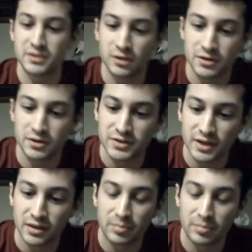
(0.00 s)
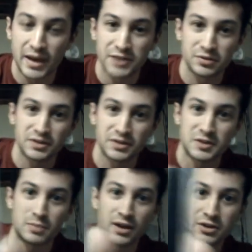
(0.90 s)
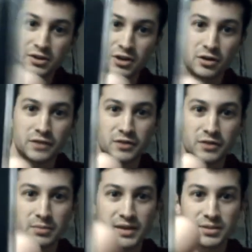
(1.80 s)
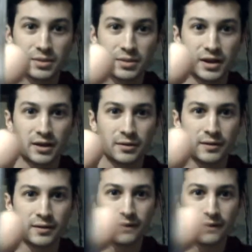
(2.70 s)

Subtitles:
these cards is that the back's written in Spanish. I don't know if you could make some of that out.